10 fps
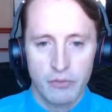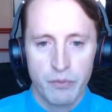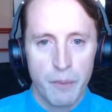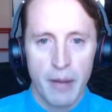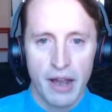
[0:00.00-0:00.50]

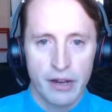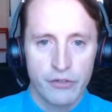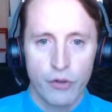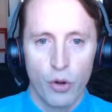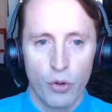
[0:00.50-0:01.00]
marked
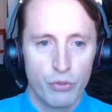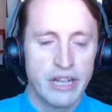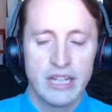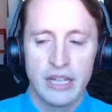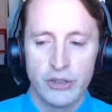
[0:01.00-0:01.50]
for
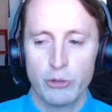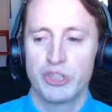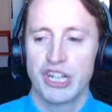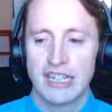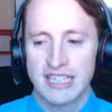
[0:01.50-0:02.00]

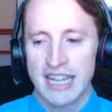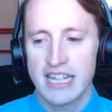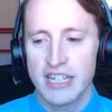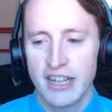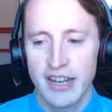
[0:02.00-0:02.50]

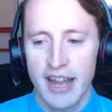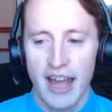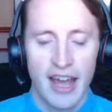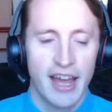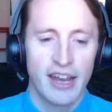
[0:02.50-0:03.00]
reutilization,
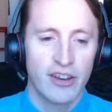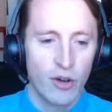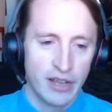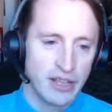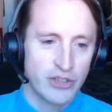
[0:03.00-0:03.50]
and
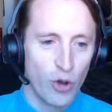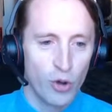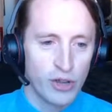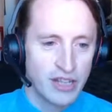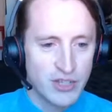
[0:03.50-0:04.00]
his
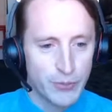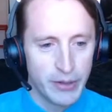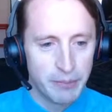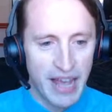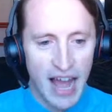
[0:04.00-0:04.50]
organs
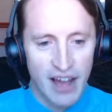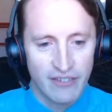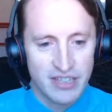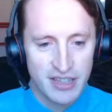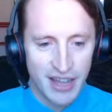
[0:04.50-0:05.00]
will be
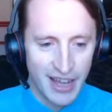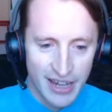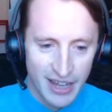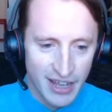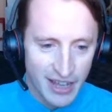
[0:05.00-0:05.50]
harvested
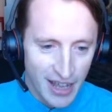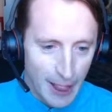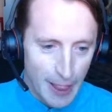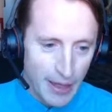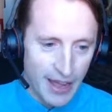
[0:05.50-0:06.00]

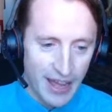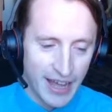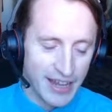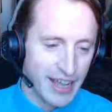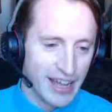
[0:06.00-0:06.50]

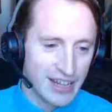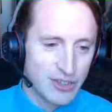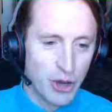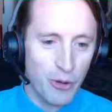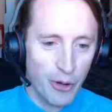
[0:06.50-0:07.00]
and
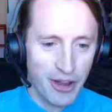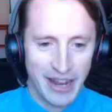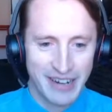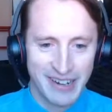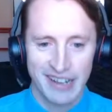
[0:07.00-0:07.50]
so
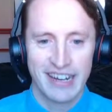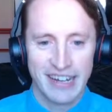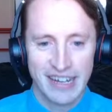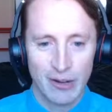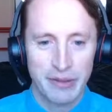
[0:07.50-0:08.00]
on,
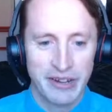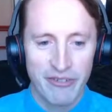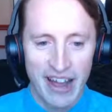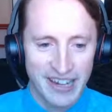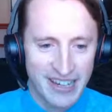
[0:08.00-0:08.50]
and he'll be
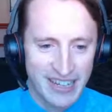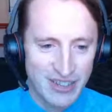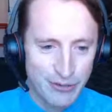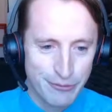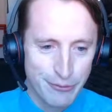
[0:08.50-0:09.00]
grinded
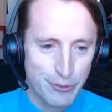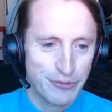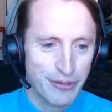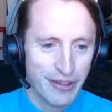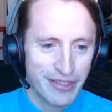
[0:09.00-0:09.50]
into food
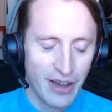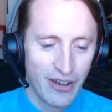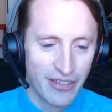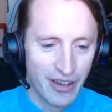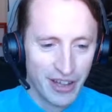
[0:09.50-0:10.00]
for the
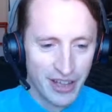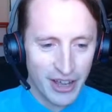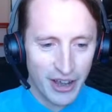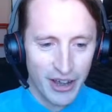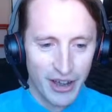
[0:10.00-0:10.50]
other
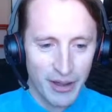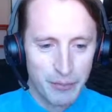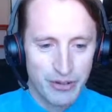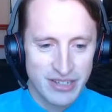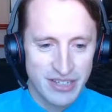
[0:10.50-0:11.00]

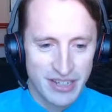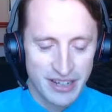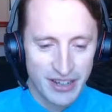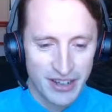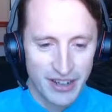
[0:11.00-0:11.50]

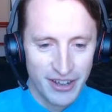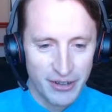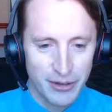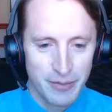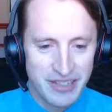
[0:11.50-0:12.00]
prisoned
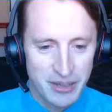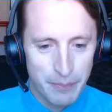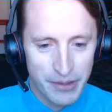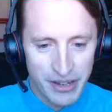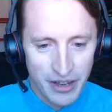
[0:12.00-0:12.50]
humans. But